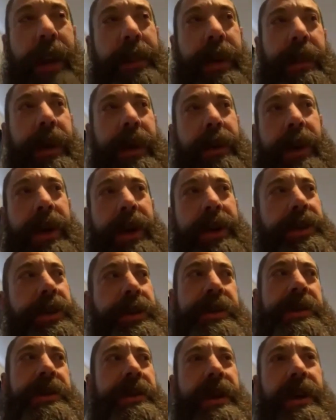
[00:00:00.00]
I put my running
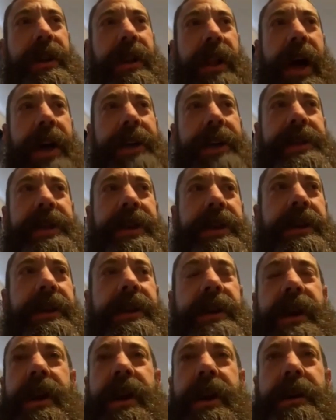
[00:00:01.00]
shoes in the closet.
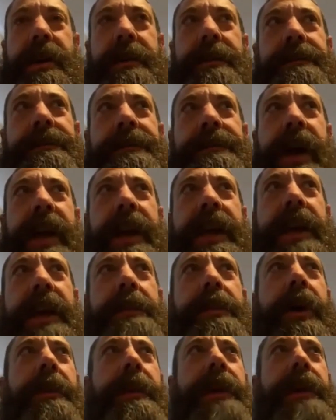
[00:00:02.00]
I
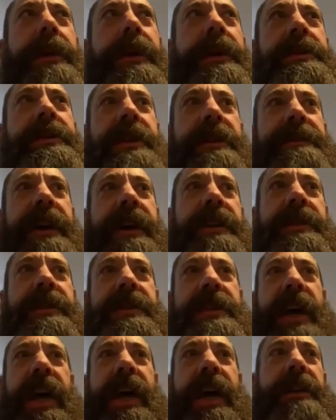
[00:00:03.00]
keep all my running stuff out of
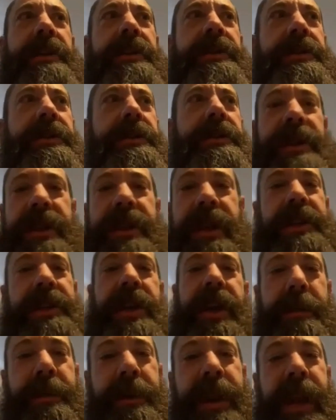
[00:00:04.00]
sight. Usually only takes a
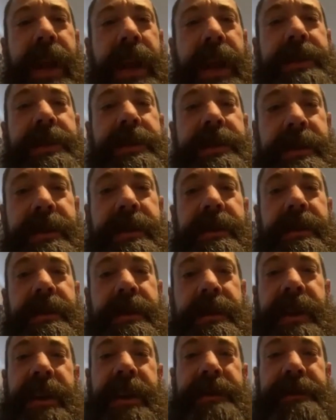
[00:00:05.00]
couple days.
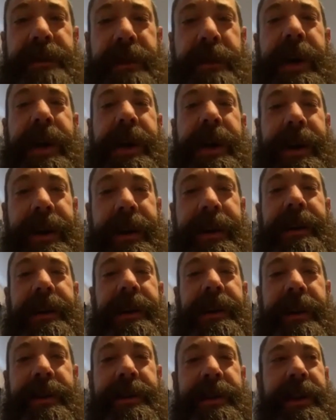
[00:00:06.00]
Things feel better.
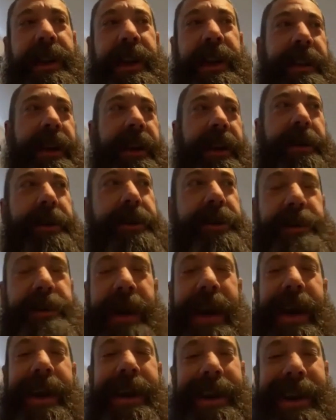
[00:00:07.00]
And also you get that urge
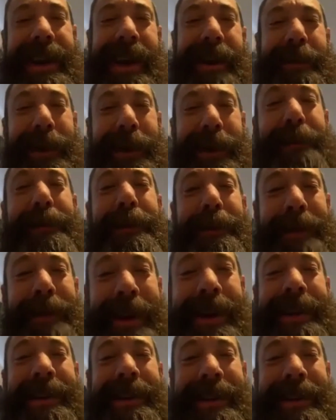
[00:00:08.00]
back. I kind of want to go for a run,